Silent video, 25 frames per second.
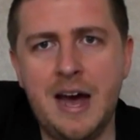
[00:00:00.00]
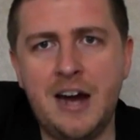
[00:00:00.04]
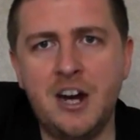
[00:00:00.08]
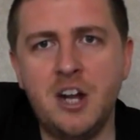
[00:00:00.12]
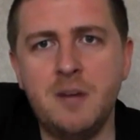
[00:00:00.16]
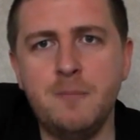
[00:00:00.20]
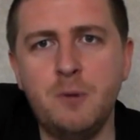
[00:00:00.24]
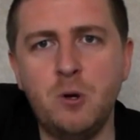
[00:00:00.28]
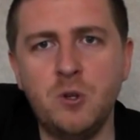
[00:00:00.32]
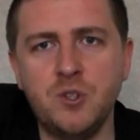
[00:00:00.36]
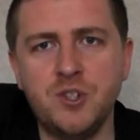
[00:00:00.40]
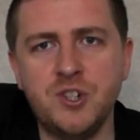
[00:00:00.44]

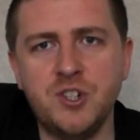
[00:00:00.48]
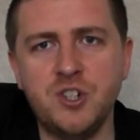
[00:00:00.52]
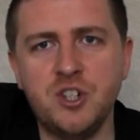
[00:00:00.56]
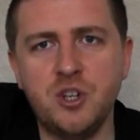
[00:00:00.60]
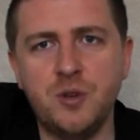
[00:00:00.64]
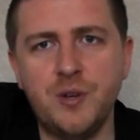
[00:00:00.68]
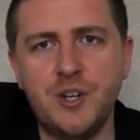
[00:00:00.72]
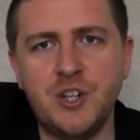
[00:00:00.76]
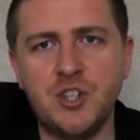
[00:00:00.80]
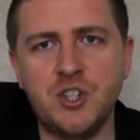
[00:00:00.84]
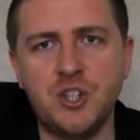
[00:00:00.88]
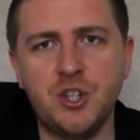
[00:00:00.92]
I'm also
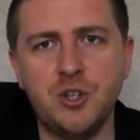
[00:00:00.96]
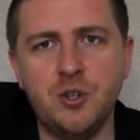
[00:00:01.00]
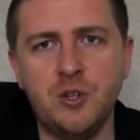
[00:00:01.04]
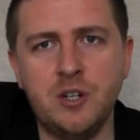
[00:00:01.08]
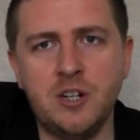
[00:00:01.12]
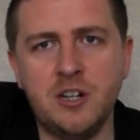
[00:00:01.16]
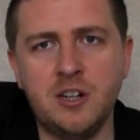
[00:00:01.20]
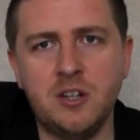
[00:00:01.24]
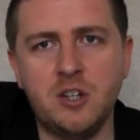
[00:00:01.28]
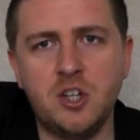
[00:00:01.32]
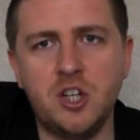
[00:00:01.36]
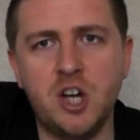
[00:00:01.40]
doing 2
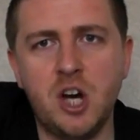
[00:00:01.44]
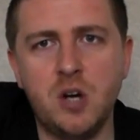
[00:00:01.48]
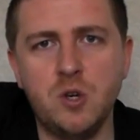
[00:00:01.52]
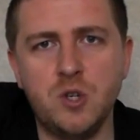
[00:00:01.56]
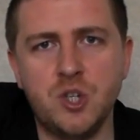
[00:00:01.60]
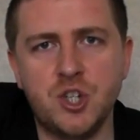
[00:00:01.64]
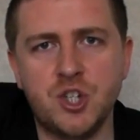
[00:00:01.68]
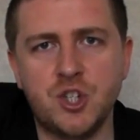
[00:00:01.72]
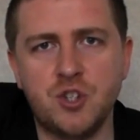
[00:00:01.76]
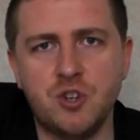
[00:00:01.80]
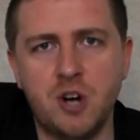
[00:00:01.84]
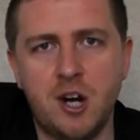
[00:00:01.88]
little
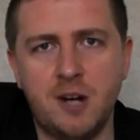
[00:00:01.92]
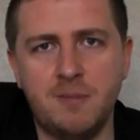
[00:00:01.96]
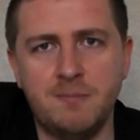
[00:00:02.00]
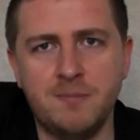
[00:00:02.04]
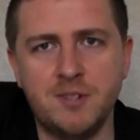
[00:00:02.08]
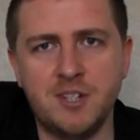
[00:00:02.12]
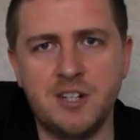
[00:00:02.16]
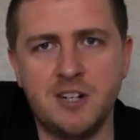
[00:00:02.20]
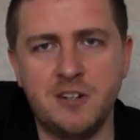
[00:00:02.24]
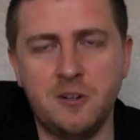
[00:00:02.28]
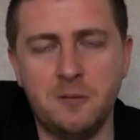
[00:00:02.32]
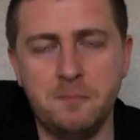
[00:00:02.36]
ghost
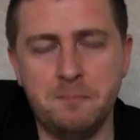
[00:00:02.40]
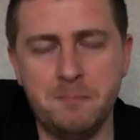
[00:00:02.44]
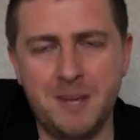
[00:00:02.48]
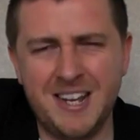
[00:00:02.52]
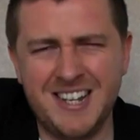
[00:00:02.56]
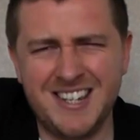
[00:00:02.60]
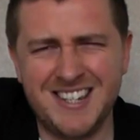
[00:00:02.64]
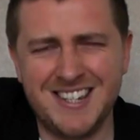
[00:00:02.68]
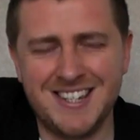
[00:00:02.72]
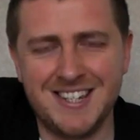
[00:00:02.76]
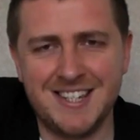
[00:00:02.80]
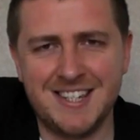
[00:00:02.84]
drums, little
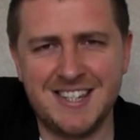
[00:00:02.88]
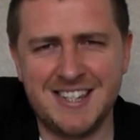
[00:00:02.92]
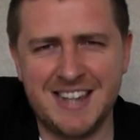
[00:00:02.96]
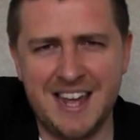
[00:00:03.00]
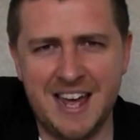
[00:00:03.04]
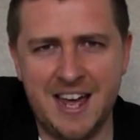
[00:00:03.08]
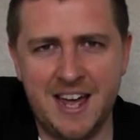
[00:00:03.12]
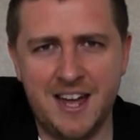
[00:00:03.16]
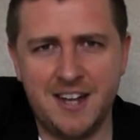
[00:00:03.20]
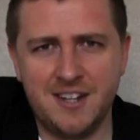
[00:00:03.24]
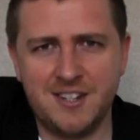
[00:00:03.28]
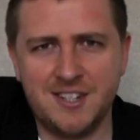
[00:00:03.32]
misses
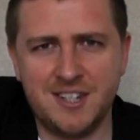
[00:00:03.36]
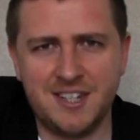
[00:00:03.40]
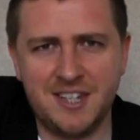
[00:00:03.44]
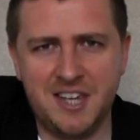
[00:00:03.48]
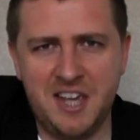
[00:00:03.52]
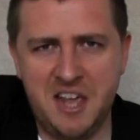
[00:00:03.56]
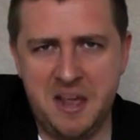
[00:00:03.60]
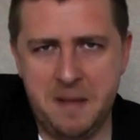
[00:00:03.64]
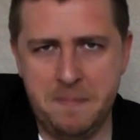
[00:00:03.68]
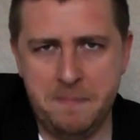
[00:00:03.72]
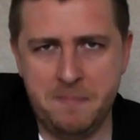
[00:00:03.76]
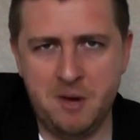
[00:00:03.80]
there to
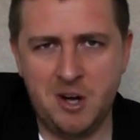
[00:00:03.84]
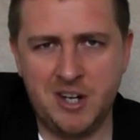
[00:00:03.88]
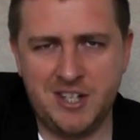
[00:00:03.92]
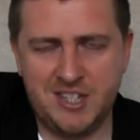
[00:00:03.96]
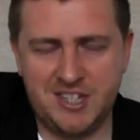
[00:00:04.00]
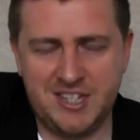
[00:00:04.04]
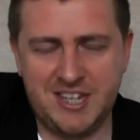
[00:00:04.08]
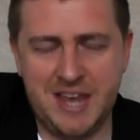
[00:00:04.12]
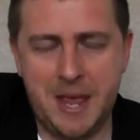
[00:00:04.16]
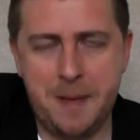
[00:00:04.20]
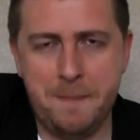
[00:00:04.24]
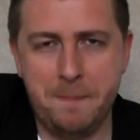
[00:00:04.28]
keep my
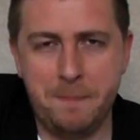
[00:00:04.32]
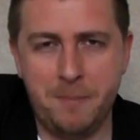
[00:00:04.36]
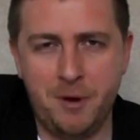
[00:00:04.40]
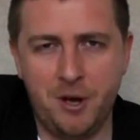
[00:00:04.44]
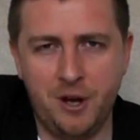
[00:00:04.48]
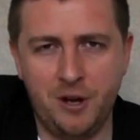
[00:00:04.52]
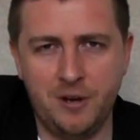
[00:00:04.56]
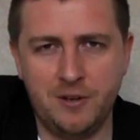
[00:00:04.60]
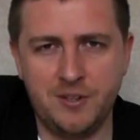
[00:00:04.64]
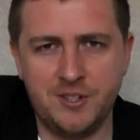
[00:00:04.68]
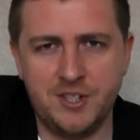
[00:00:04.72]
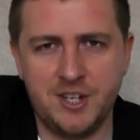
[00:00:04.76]

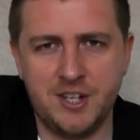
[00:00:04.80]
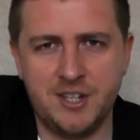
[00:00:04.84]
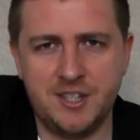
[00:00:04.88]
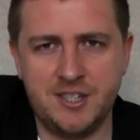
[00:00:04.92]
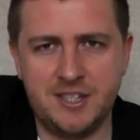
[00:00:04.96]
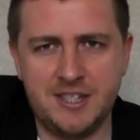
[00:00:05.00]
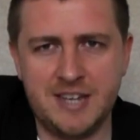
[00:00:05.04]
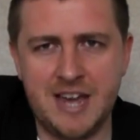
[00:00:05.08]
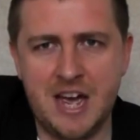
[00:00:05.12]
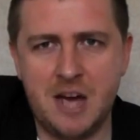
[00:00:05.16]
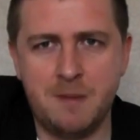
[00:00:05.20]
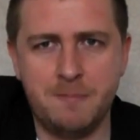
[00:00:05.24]
tempo. So
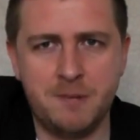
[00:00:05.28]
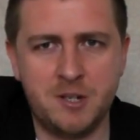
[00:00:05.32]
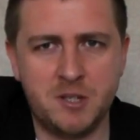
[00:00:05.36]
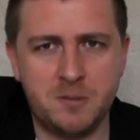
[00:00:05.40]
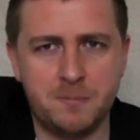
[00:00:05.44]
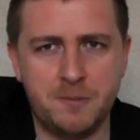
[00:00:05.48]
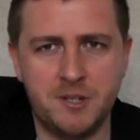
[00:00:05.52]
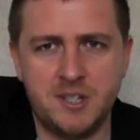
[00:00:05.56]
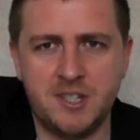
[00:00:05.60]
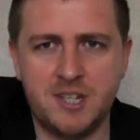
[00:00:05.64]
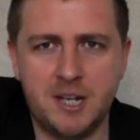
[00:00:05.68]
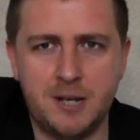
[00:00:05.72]
down, miss,
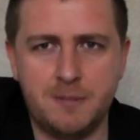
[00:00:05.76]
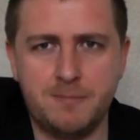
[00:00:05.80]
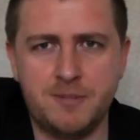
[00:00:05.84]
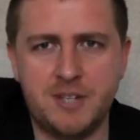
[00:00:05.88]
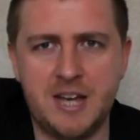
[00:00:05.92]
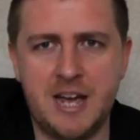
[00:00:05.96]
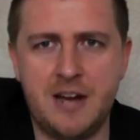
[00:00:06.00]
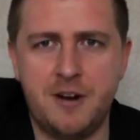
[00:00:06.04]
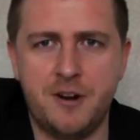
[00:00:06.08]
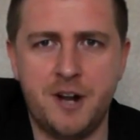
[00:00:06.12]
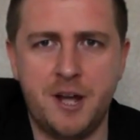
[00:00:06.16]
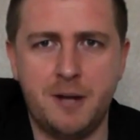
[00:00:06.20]
miss, up,
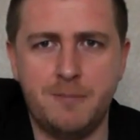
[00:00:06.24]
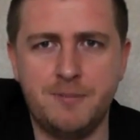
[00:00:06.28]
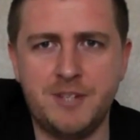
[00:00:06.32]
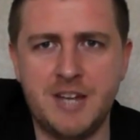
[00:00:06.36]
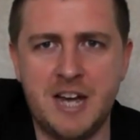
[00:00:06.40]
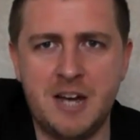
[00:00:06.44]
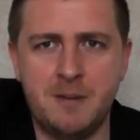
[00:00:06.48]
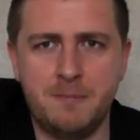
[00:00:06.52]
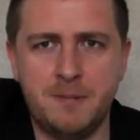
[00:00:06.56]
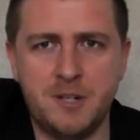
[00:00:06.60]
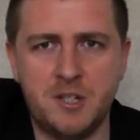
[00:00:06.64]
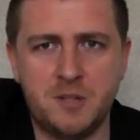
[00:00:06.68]
down,
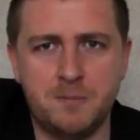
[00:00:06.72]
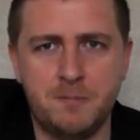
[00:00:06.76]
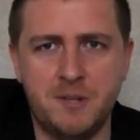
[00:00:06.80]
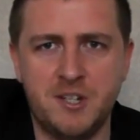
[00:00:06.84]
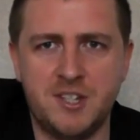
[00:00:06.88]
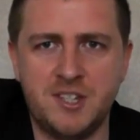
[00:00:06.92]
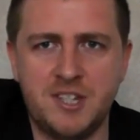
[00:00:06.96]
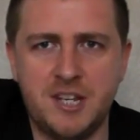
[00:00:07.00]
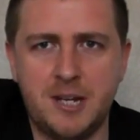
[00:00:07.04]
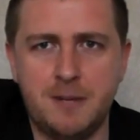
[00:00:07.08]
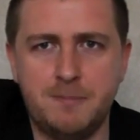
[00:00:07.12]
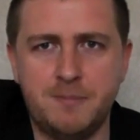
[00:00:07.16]
miss,
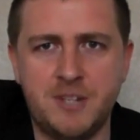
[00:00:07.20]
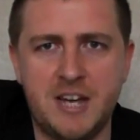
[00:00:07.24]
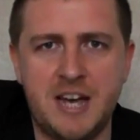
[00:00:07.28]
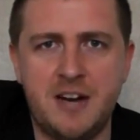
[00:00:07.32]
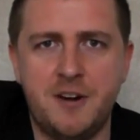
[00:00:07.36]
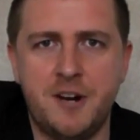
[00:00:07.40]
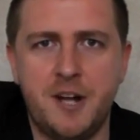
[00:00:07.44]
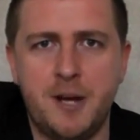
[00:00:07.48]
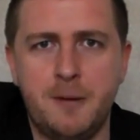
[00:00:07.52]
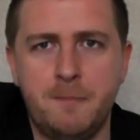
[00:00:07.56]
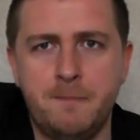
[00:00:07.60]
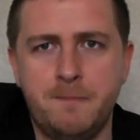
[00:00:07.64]
miss, up,
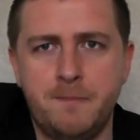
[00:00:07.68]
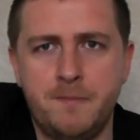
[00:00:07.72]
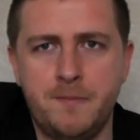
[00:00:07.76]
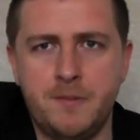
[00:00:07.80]
down, up.